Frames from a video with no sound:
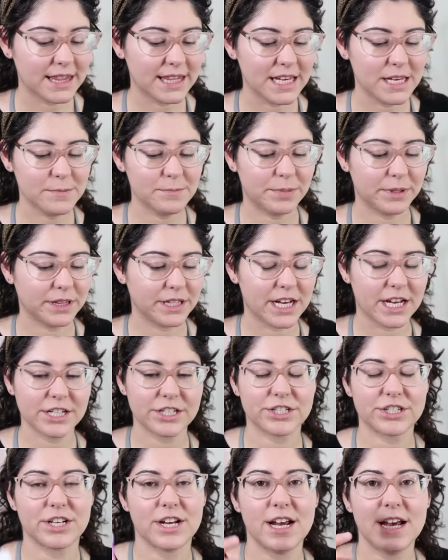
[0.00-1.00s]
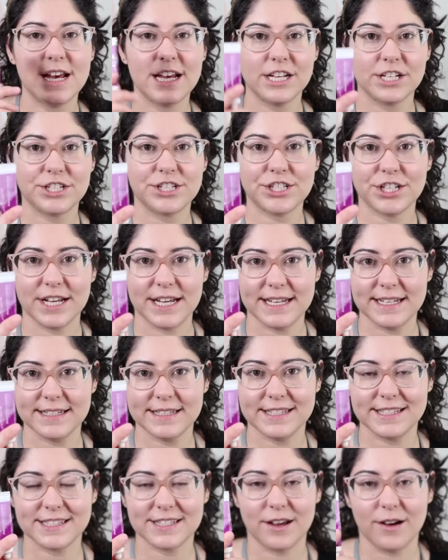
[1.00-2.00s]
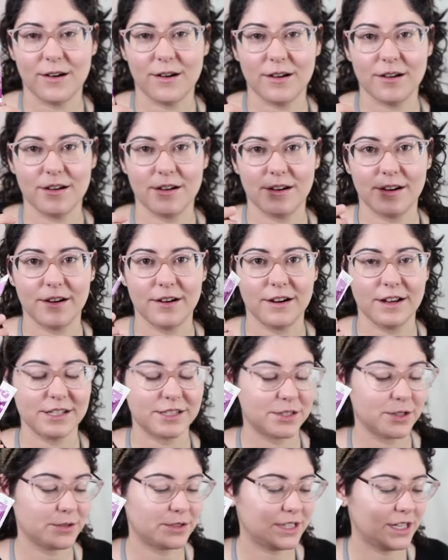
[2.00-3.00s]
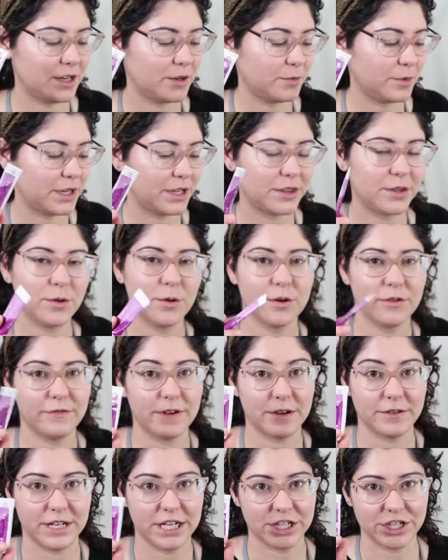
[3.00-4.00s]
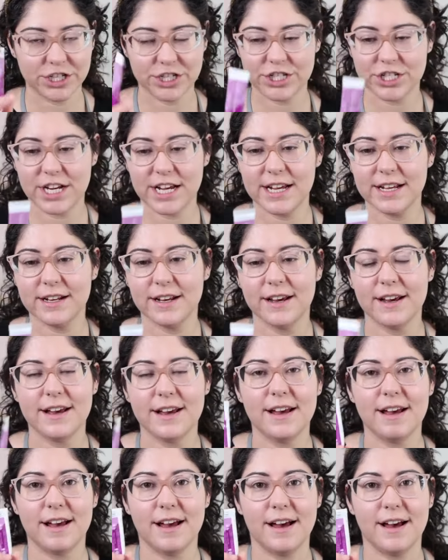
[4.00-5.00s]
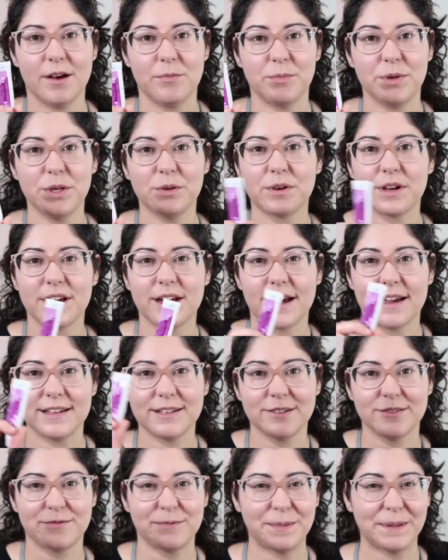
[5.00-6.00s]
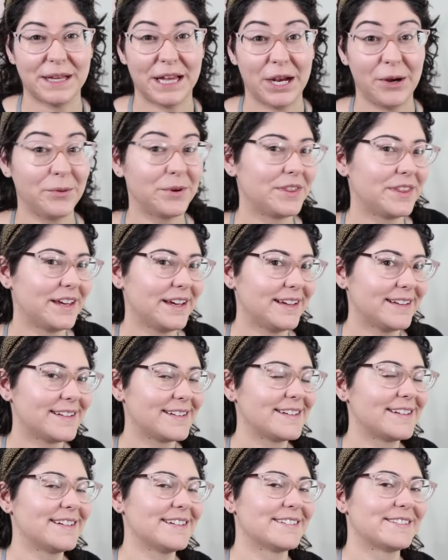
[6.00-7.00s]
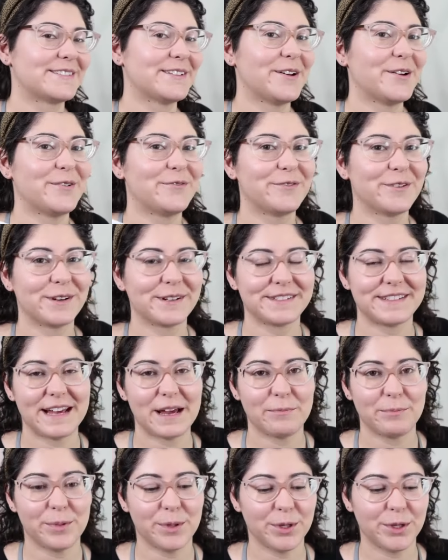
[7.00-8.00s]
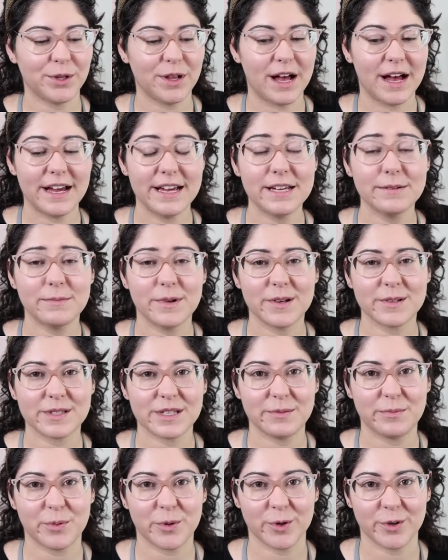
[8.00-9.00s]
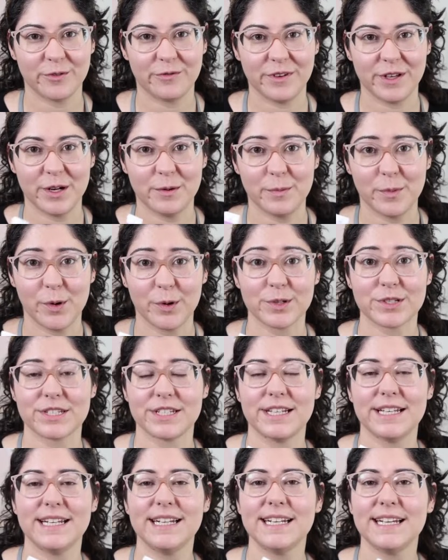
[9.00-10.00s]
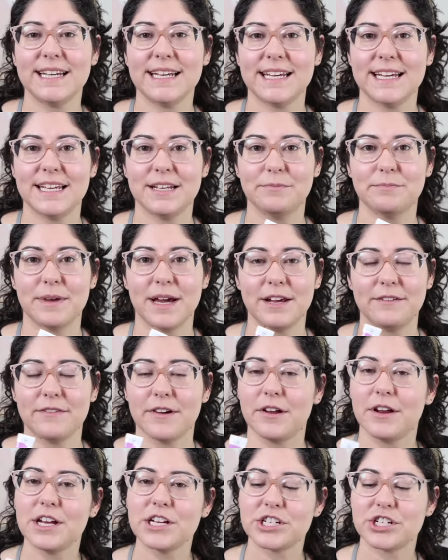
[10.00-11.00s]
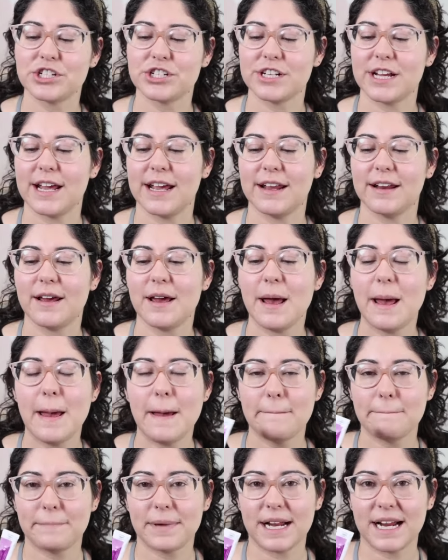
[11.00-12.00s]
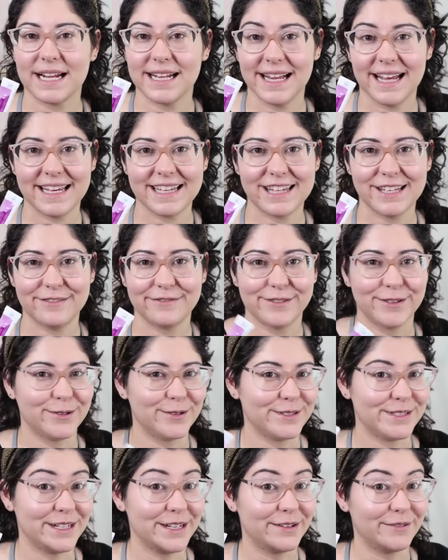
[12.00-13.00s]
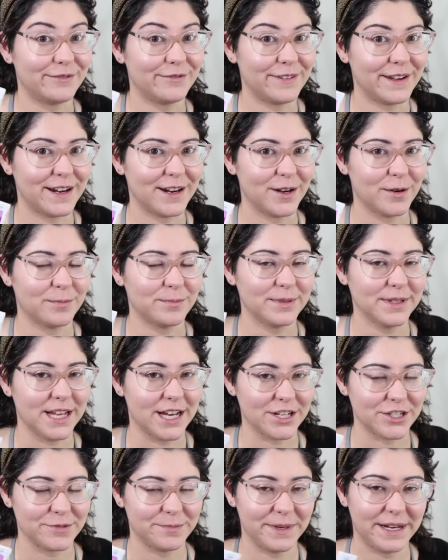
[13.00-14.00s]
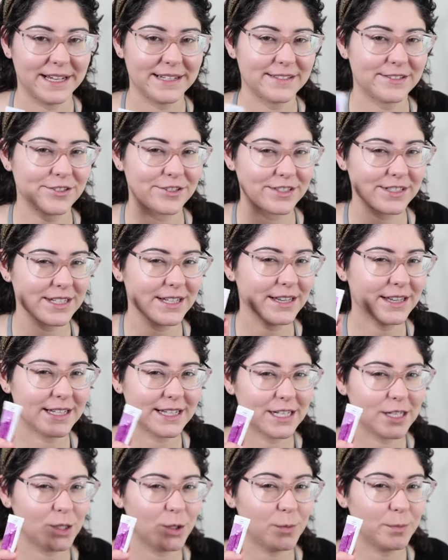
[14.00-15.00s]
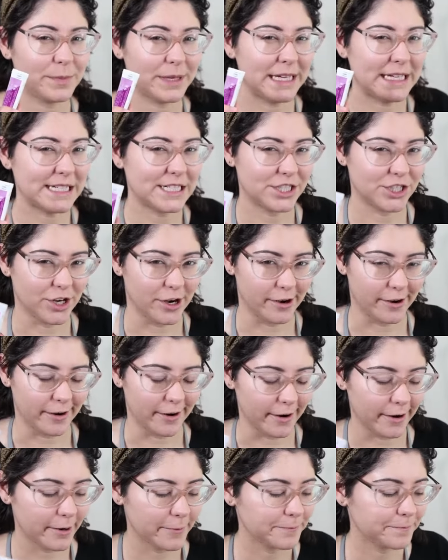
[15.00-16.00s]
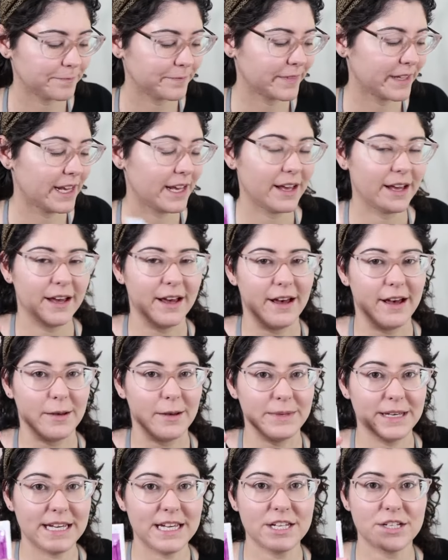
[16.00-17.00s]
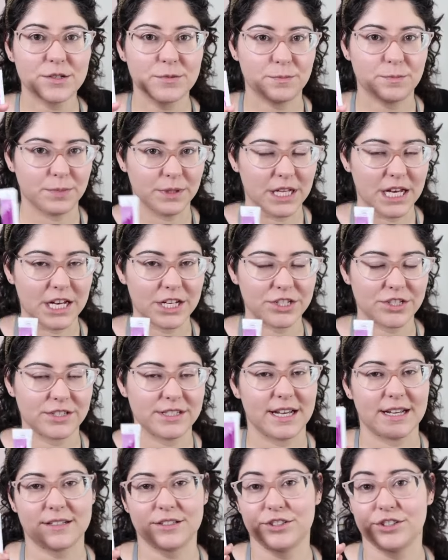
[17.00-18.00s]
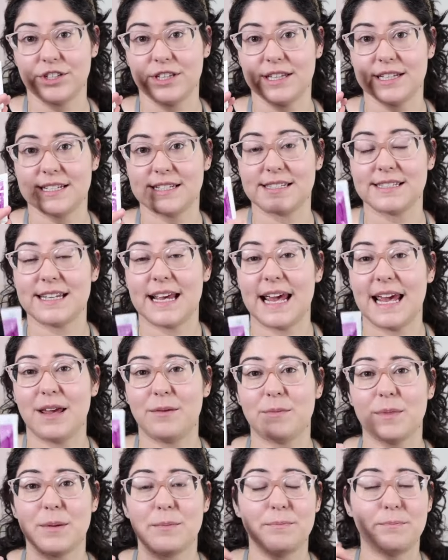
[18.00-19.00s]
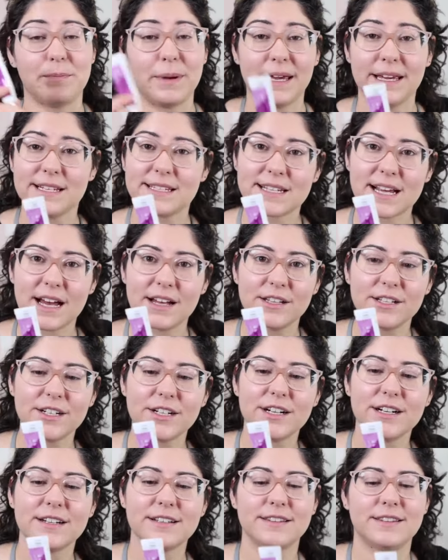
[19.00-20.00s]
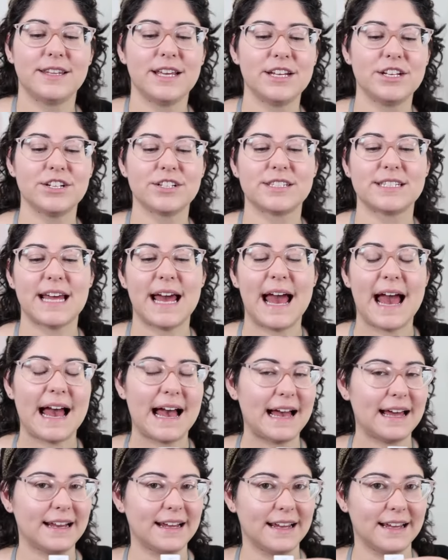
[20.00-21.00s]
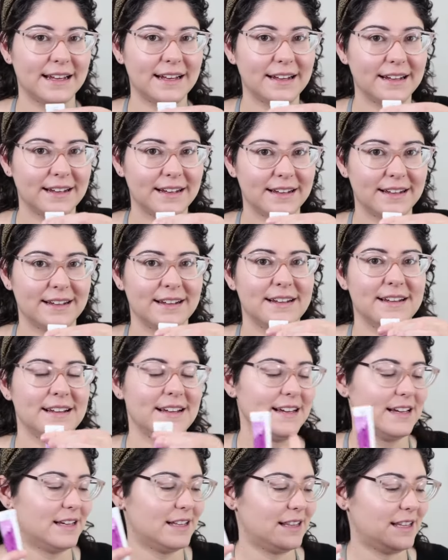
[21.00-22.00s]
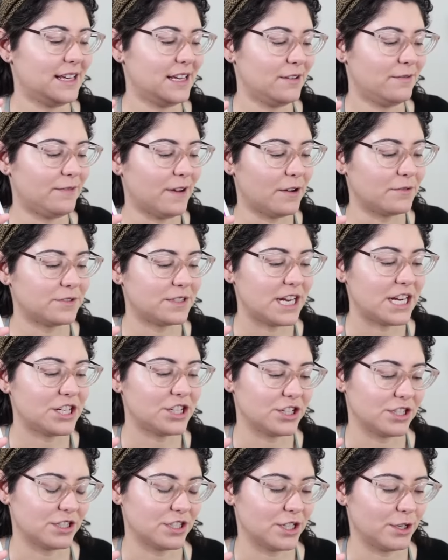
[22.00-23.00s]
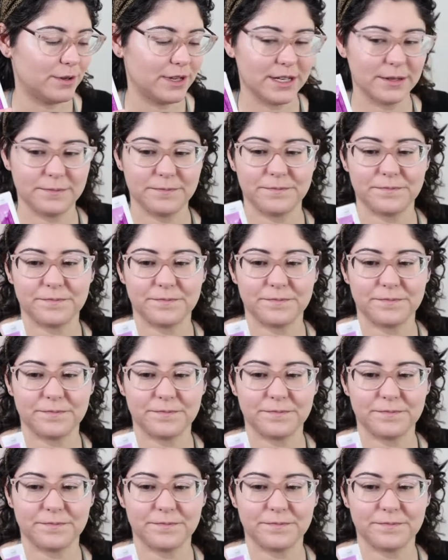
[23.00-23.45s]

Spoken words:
The blush shades are associated with your foundation shade, but you can kind of play with it. So for example, I am mostly Portofino Porcelain in my foundation shade, but I like the Florentine Fair blush because it's just a little bit darker. Each blush is actually the same base color. They just added the foundation to it.